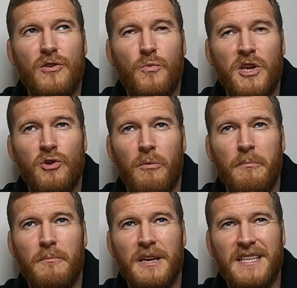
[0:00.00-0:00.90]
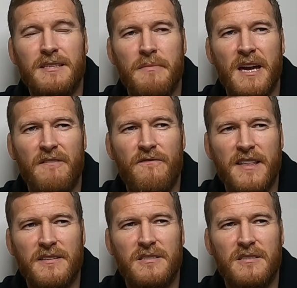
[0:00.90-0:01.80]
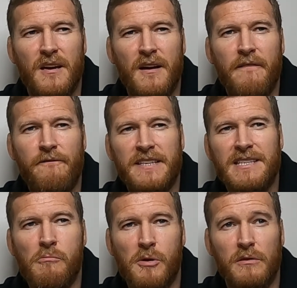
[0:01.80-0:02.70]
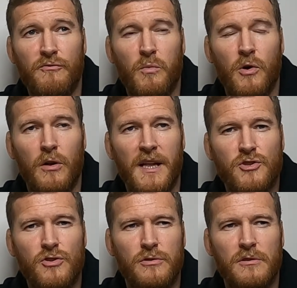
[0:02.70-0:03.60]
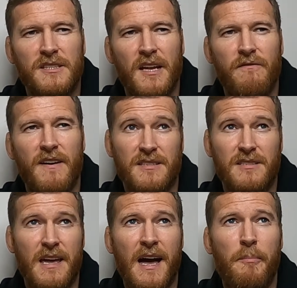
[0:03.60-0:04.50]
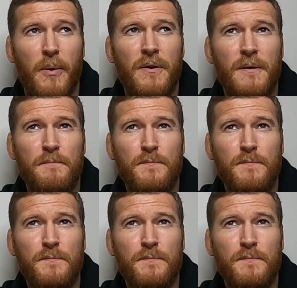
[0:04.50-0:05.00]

we don't need to make events fit our model of the world. Let's just understand events as they happen.